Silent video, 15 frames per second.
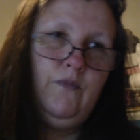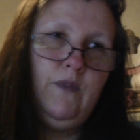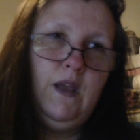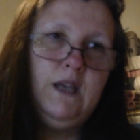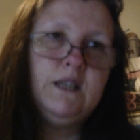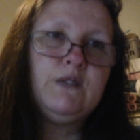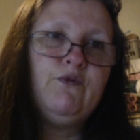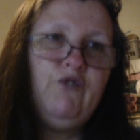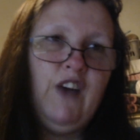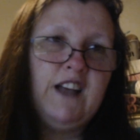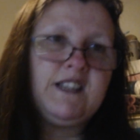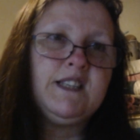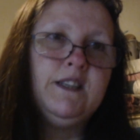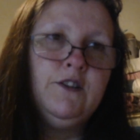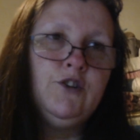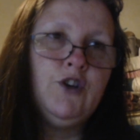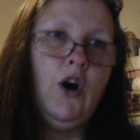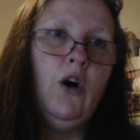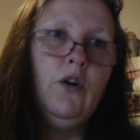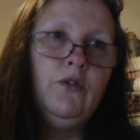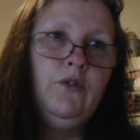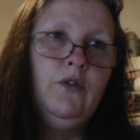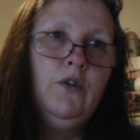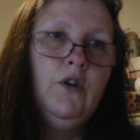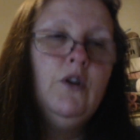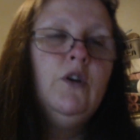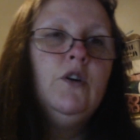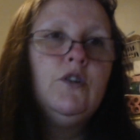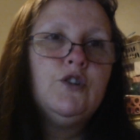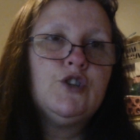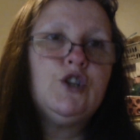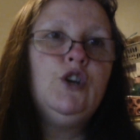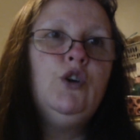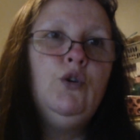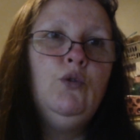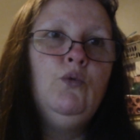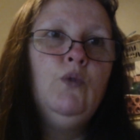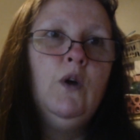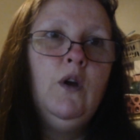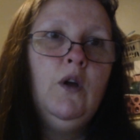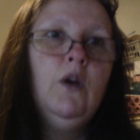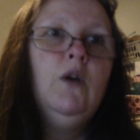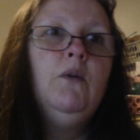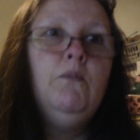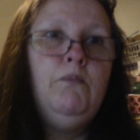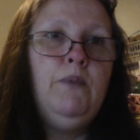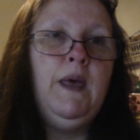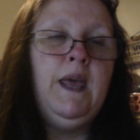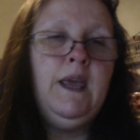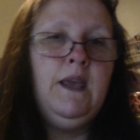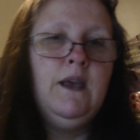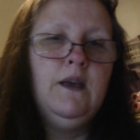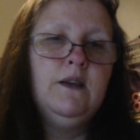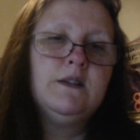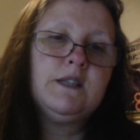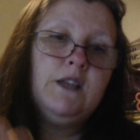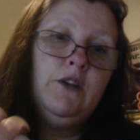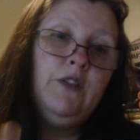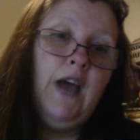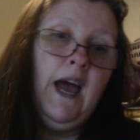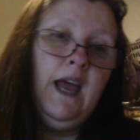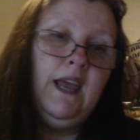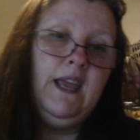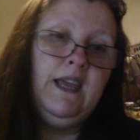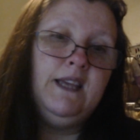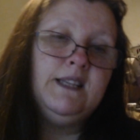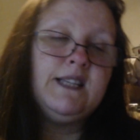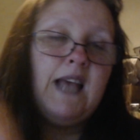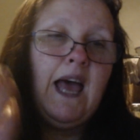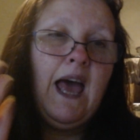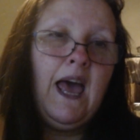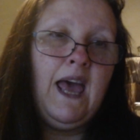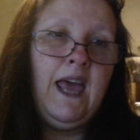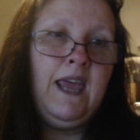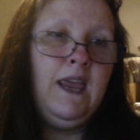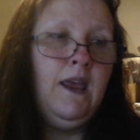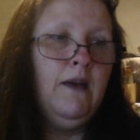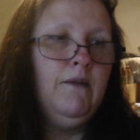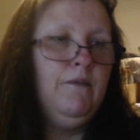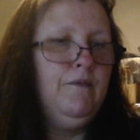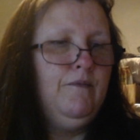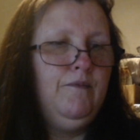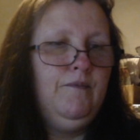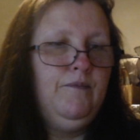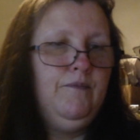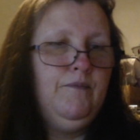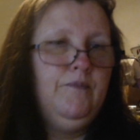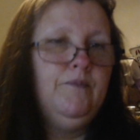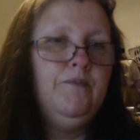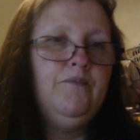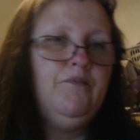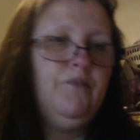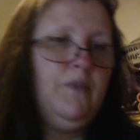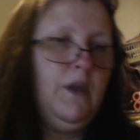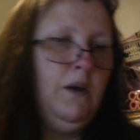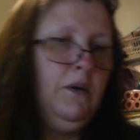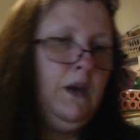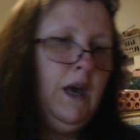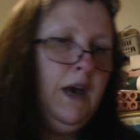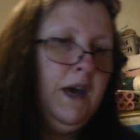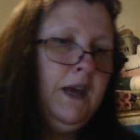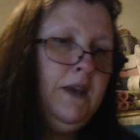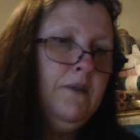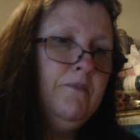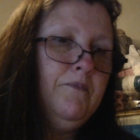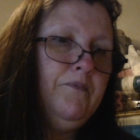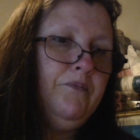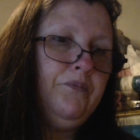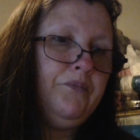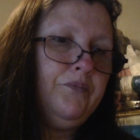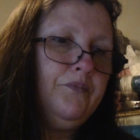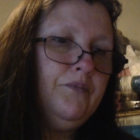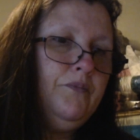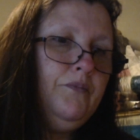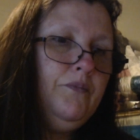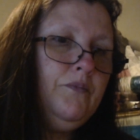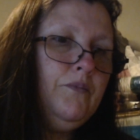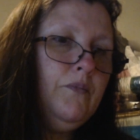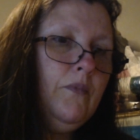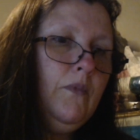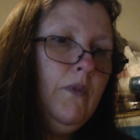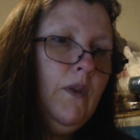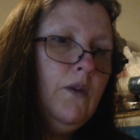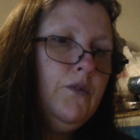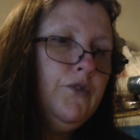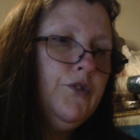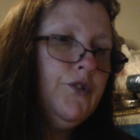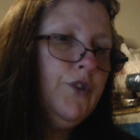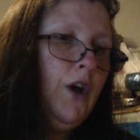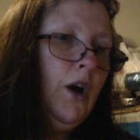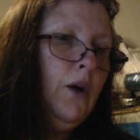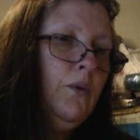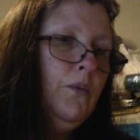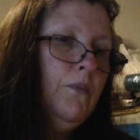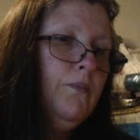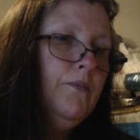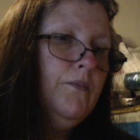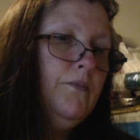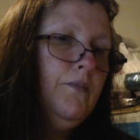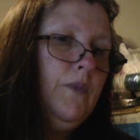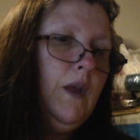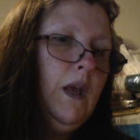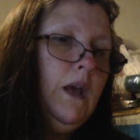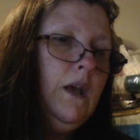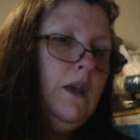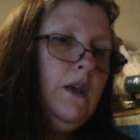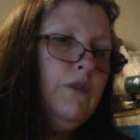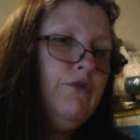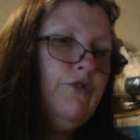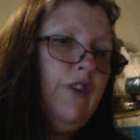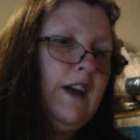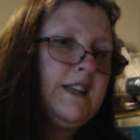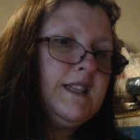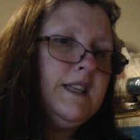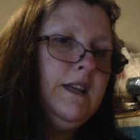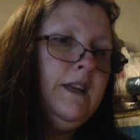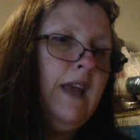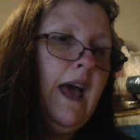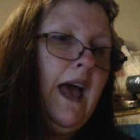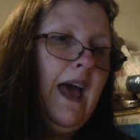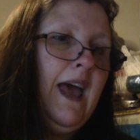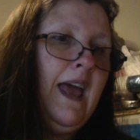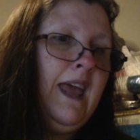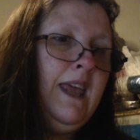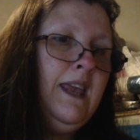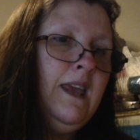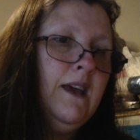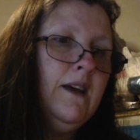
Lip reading: is fastened on to B, so that is A. Okay, so you fasten A